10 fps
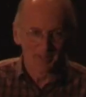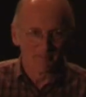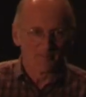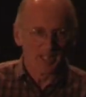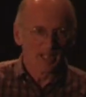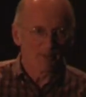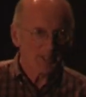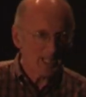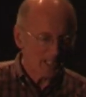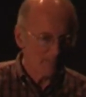the video was
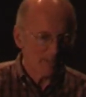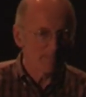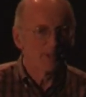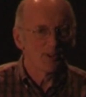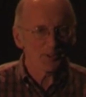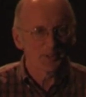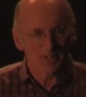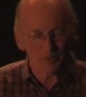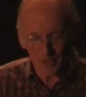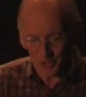getting a bit
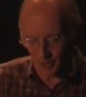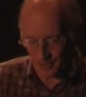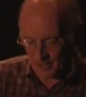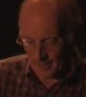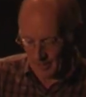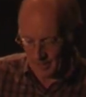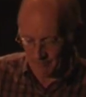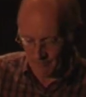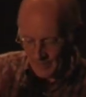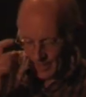monotonous. We shot
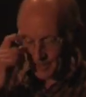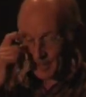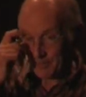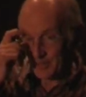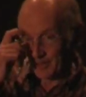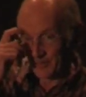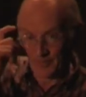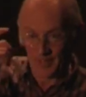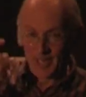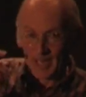close-ups of
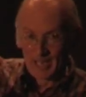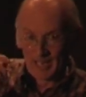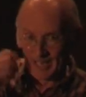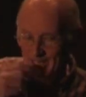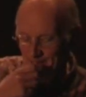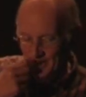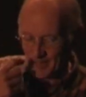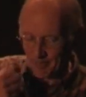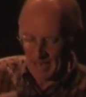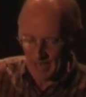an eye and
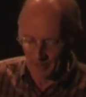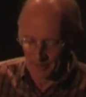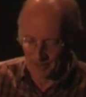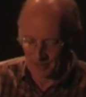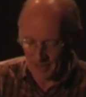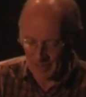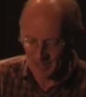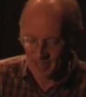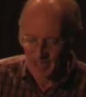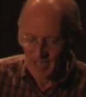mouths and
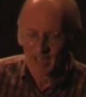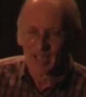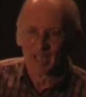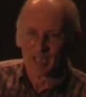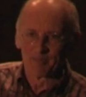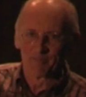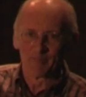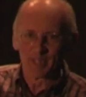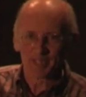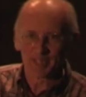things,
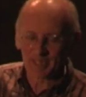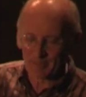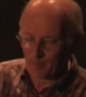but to give